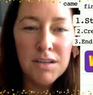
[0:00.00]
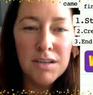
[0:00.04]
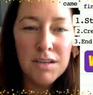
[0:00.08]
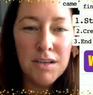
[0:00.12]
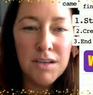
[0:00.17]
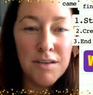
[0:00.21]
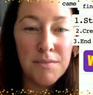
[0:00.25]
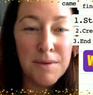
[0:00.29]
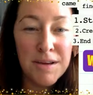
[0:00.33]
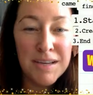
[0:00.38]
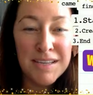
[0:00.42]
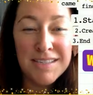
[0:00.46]

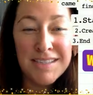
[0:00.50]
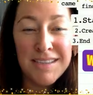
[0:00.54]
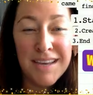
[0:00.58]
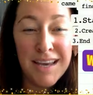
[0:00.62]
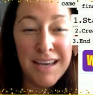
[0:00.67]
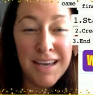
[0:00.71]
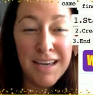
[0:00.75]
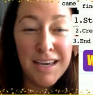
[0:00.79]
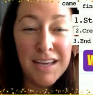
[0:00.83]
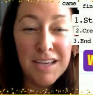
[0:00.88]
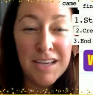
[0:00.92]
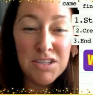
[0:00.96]
Am I
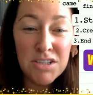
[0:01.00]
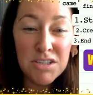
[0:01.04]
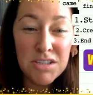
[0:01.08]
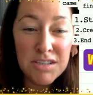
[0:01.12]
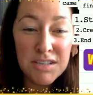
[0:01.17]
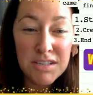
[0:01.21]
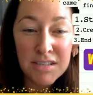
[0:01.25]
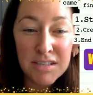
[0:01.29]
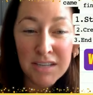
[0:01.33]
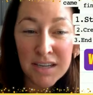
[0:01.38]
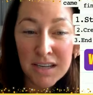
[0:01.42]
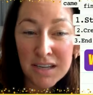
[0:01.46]
saying it
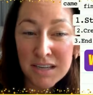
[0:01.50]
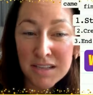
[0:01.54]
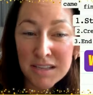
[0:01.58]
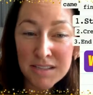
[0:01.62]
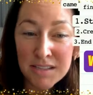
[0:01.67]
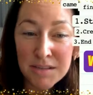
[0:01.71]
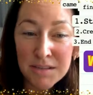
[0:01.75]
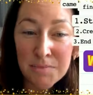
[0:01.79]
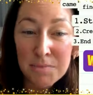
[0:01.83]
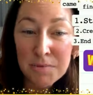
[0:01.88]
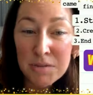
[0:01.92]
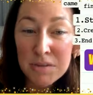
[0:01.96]
just like a
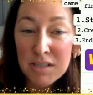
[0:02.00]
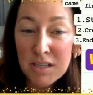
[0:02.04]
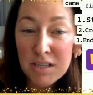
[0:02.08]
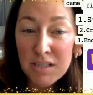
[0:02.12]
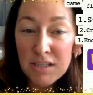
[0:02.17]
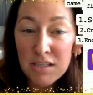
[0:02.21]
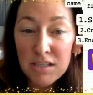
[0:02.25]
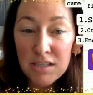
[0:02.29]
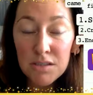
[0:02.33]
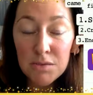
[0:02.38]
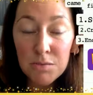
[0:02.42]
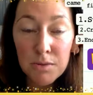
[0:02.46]
simple
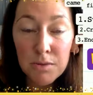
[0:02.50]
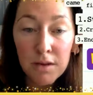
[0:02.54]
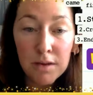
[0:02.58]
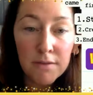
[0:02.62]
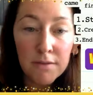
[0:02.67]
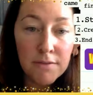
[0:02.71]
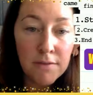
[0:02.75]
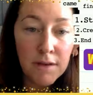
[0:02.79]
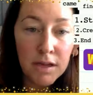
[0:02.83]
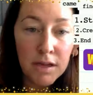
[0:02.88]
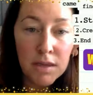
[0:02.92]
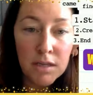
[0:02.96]
sentence, we
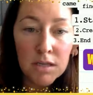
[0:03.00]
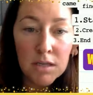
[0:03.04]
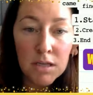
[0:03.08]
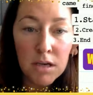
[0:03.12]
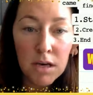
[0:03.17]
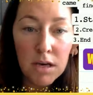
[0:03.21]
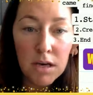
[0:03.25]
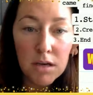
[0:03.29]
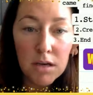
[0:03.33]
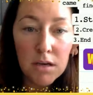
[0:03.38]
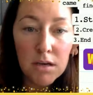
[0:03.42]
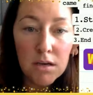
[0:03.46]
can find the
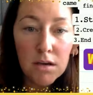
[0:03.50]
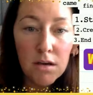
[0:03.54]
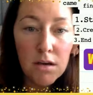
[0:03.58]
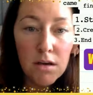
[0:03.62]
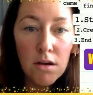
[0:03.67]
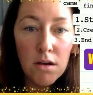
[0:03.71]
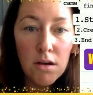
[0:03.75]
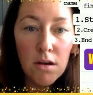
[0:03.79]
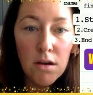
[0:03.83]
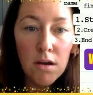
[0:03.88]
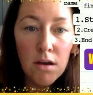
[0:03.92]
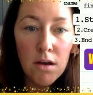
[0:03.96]
dog?
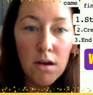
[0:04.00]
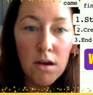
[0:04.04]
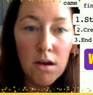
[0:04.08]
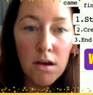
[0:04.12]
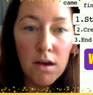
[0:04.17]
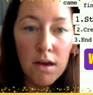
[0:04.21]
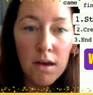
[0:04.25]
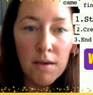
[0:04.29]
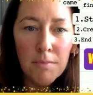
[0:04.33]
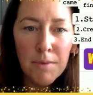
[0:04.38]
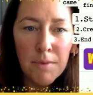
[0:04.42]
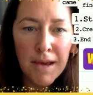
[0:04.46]

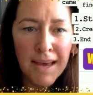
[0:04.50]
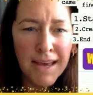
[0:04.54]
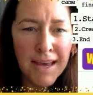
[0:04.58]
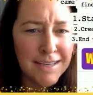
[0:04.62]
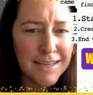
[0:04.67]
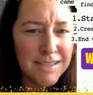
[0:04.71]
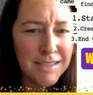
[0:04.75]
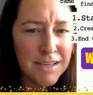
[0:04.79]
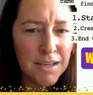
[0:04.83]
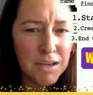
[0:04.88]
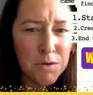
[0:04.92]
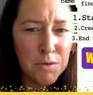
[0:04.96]
Am I
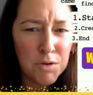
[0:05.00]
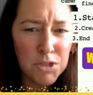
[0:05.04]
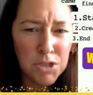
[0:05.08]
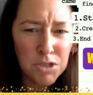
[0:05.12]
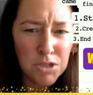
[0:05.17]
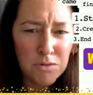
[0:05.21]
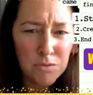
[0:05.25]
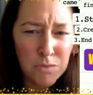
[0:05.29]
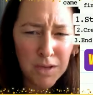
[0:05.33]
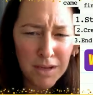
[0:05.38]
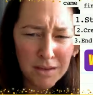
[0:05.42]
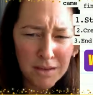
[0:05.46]
asking a
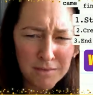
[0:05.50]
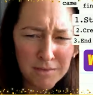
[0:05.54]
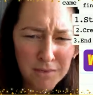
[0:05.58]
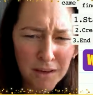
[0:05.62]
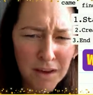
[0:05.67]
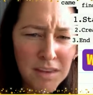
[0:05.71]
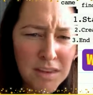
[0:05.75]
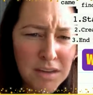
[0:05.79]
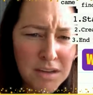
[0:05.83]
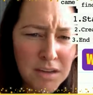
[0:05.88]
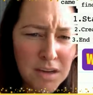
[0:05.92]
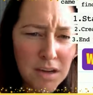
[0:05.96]
question, we can
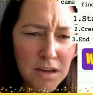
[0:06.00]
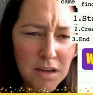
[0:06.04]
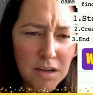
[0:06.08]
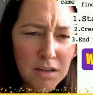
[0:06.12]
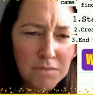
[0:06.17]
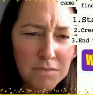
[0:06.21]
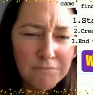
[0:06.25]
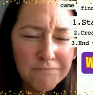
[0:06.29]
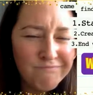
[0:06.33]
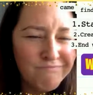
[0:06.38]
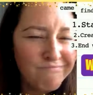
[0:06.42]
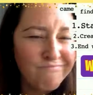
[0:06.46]
find the dog?
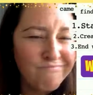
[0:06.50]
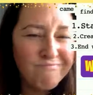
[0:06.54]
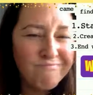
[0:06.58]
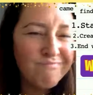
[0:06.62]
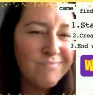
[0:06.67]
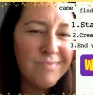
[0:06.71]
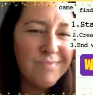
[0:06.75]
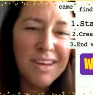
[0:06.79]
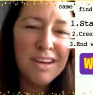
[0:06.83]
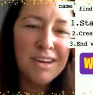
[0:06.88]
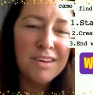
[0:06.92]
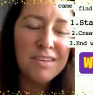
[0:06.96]

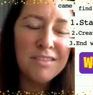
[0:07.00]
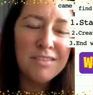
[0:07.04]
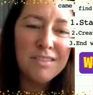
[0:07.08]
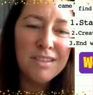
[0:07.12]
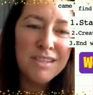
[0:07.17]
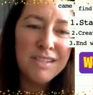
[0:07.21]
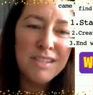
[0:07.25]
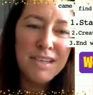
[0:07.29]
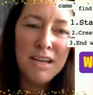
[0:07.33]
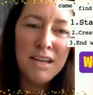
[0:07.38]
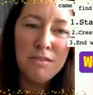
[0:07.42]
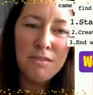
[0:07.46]
No,
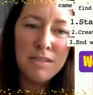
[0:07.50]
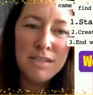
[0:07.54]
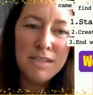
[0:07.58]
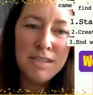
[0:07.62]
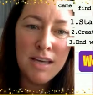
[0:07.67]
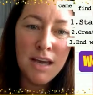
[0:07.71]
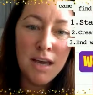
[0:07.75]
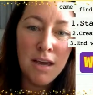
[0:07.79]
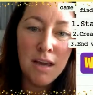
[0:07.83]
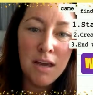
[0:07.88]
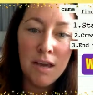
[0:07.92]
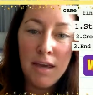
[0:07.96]
because then I would
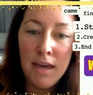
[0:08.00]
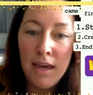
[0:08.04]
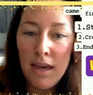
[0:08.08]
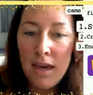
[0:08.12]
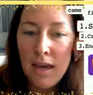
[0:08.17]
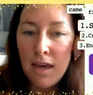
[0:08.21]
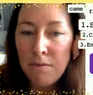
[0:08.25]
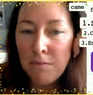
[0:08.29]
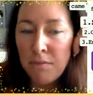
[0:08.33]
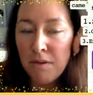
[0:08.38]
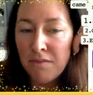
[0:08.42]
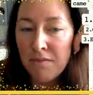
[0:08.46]
say,
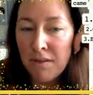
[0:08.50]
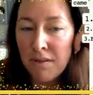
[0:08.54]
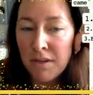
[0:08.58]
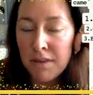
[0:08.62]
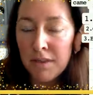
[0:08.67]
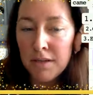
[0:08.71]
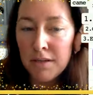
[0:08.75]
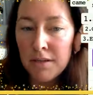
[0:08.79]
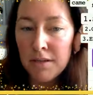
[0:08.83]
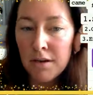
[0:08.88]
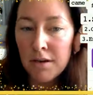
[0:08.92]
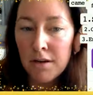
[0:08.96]
can we
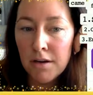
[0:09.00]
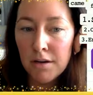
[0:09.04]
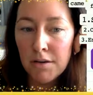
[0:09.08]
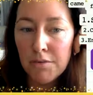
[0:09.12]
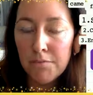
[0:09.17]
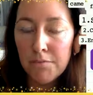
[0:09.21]
find the dog?